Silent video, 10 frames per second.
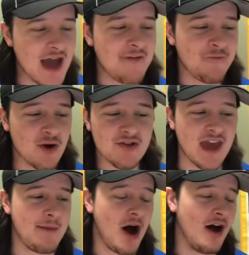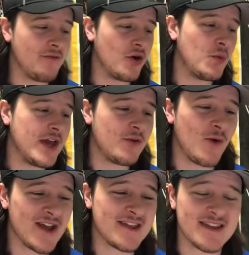yeah, first game of the week
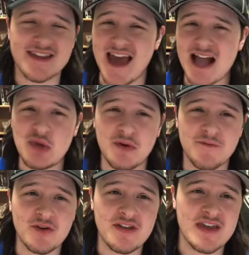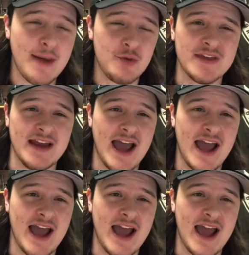was Saskatchewan versus Hamilton.